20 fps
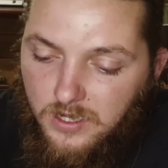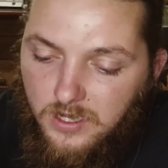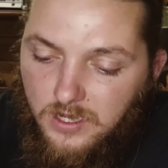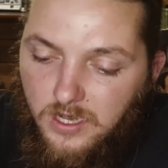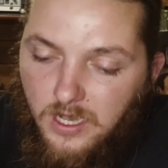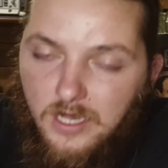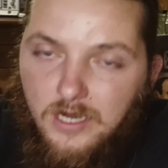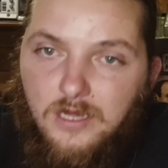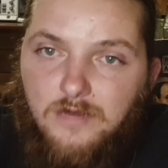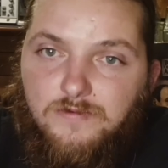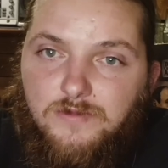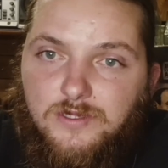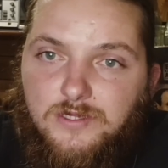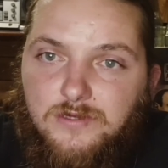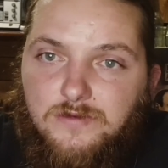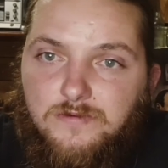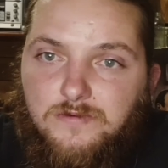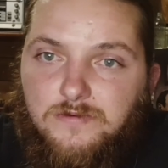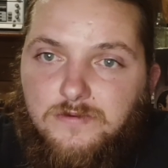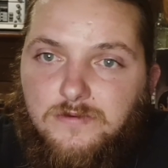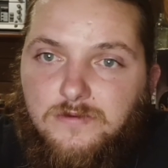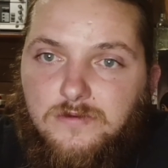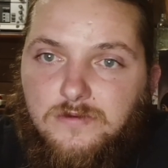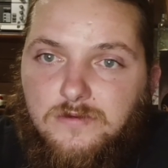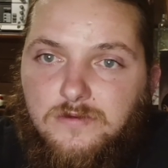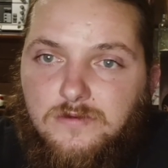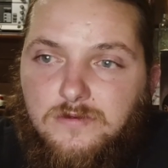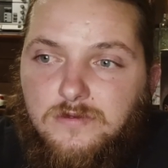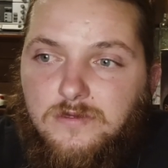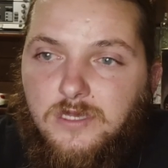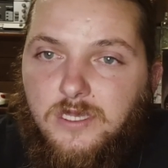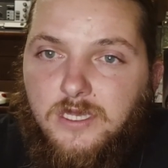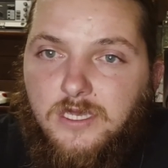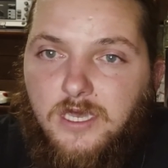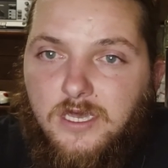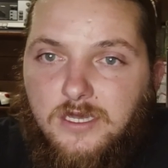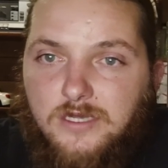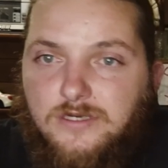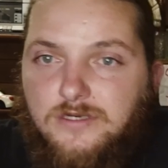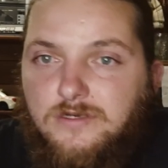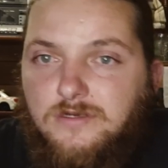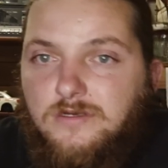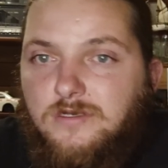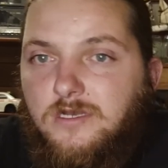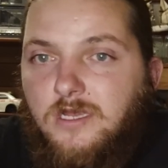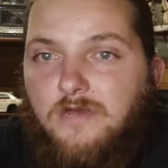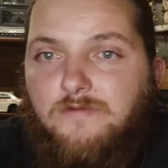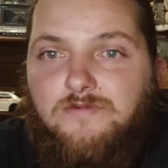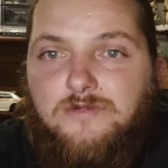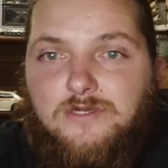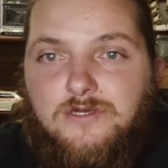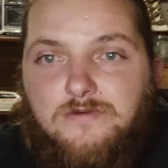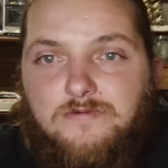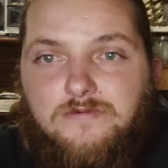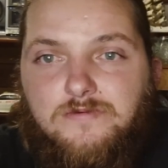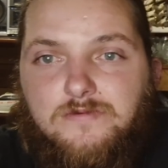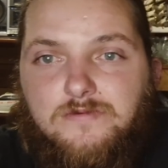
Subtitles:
and I believe it can. I believe,